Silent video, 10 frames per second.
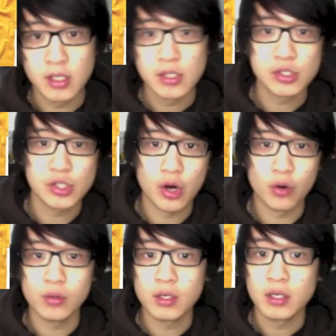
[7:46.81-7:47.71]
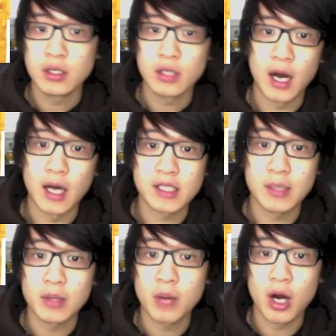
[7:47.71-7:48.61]
So,
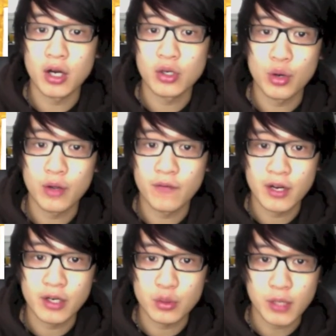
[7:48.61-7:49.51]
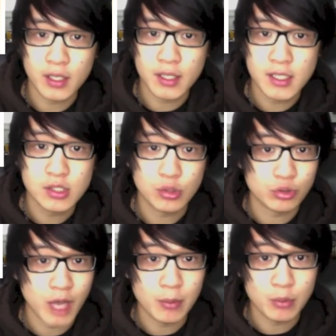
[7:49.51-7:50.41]
some of them are going very quickly, so
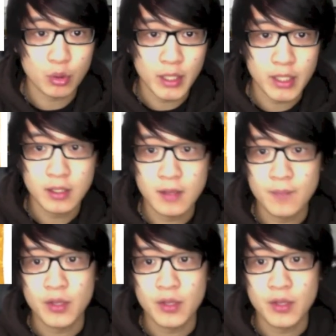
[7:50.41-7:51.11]
grab them quick.